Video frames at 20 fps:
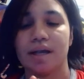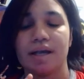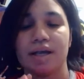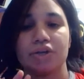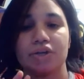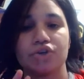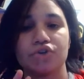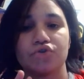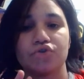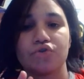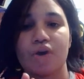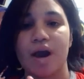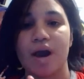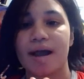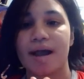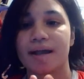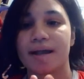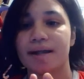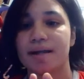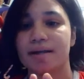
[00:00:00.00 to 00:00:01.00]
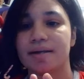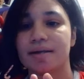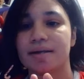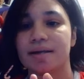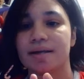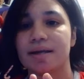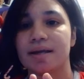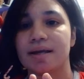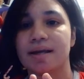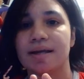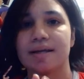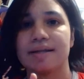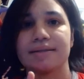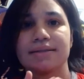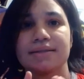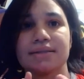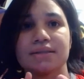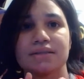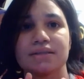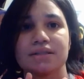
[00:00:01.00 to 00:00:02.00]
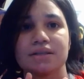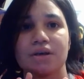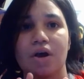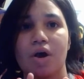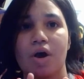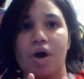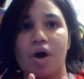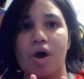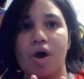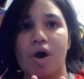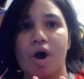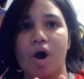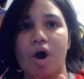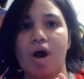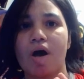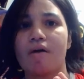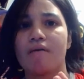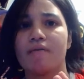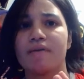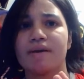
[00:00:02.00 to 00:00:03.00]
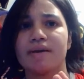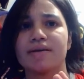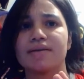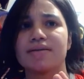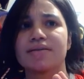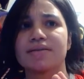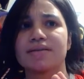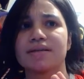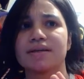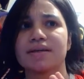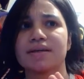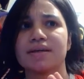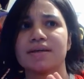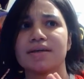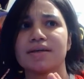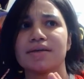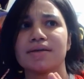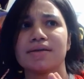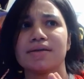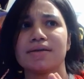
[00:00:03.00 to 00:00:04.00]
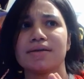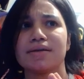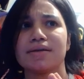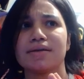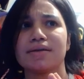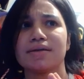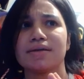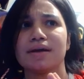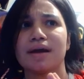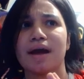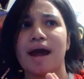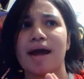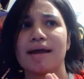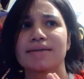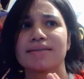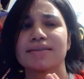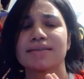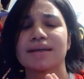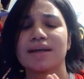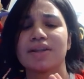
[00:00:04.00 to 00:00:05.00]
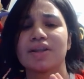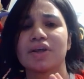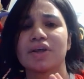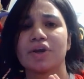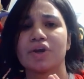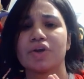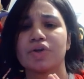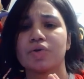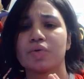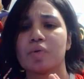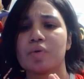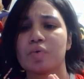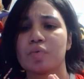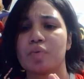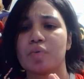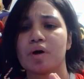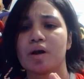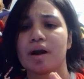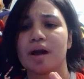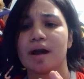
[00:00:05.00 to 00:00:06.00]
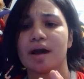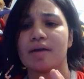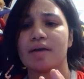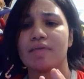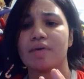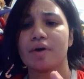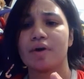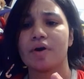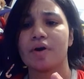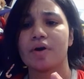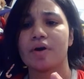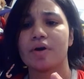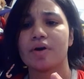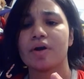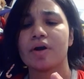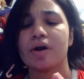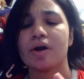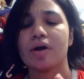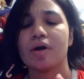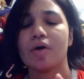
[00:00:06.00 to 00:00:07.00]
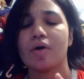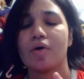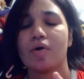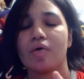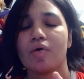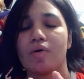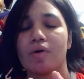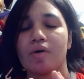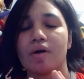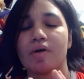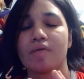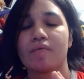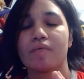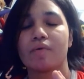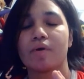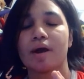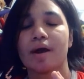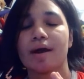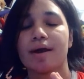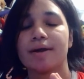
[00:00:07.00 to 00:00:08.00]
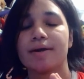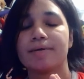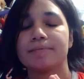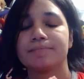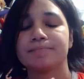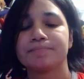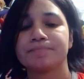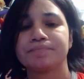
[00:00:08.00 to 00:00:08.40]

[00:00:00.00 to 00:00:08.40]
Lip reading: it's dragging, it's obviously has nothing to do with what I've heard or have read,